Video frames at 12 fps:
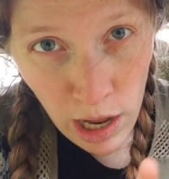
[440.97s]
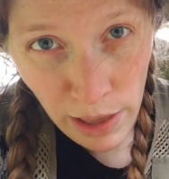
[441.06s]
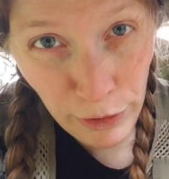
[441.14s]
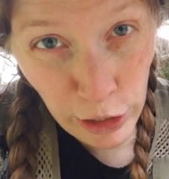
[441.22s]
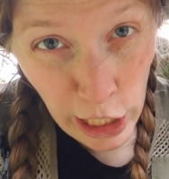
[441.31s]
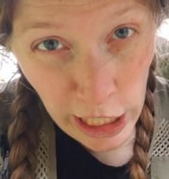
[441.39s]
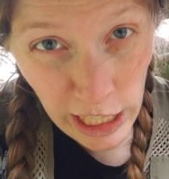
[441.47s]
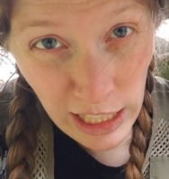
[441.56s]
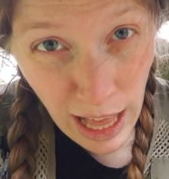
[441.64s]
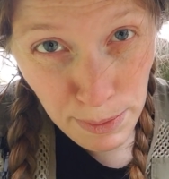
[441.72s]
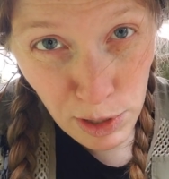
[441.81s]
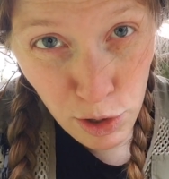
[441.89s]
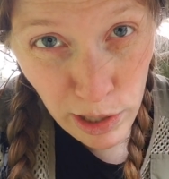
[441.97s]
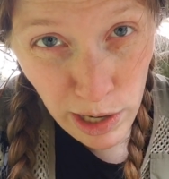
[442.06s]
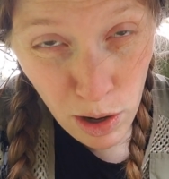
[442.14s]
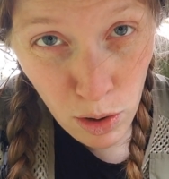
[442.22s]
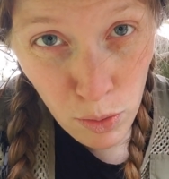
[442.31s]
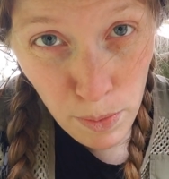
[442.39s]
if you're gonna climb a tree
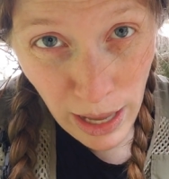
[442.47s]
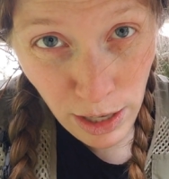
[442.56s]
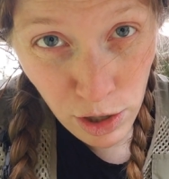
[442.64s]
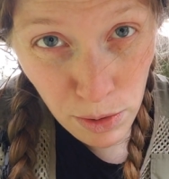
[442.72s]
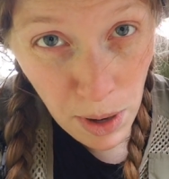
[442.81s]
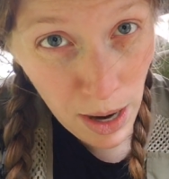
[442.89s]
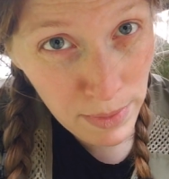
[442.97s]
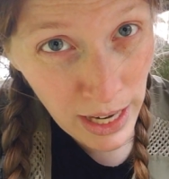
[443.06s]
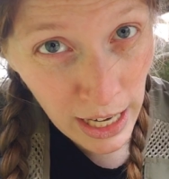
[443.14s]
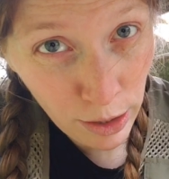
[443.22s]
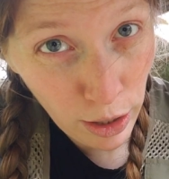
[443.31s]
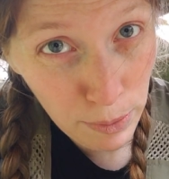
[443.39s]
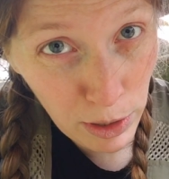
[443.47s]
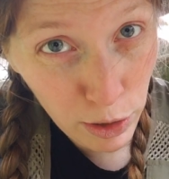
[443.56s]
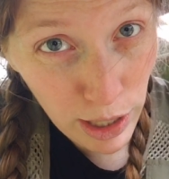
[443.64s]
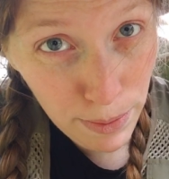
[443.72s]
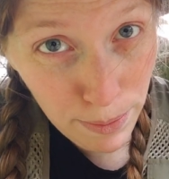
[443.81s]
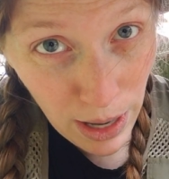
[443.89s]
at home, make sure Mom, Dad, Grandma,
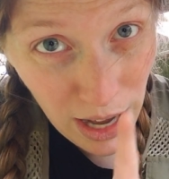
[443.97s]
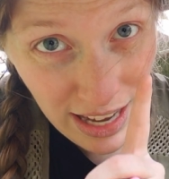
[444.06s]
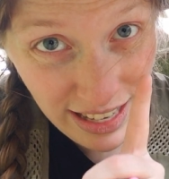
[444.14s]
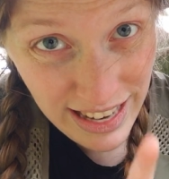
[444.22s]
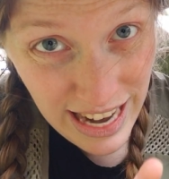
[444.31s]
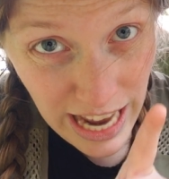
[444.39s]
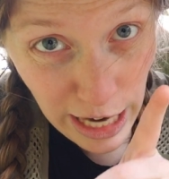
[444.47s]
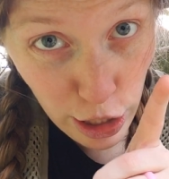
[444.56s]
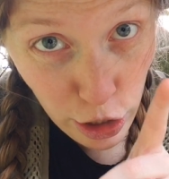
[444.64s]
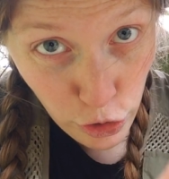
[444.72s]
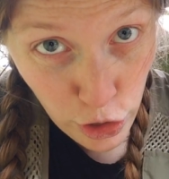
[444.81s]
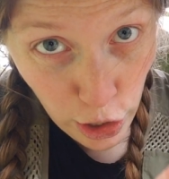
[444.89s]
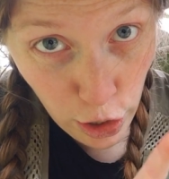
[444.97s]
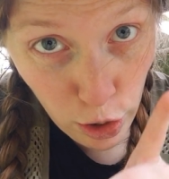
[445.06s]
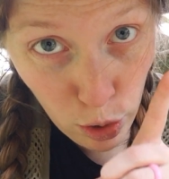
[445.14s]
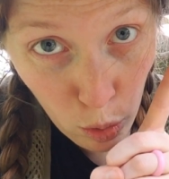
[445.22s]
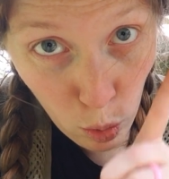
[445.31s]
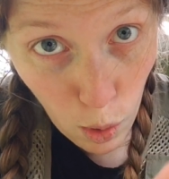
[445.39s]
Grandpa is near
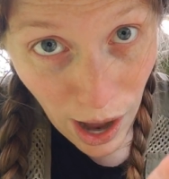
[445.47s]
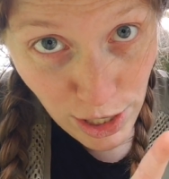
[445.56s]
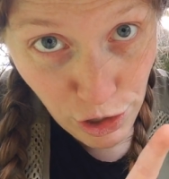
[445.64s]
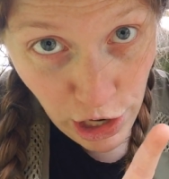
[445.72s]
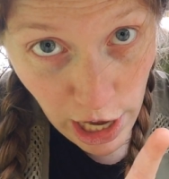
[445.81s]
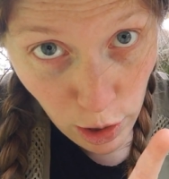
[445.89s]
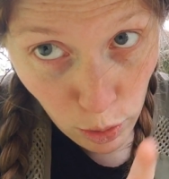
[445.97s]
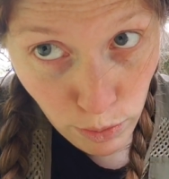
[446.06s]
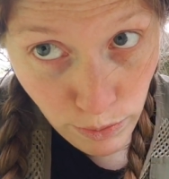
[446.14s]
to watch you.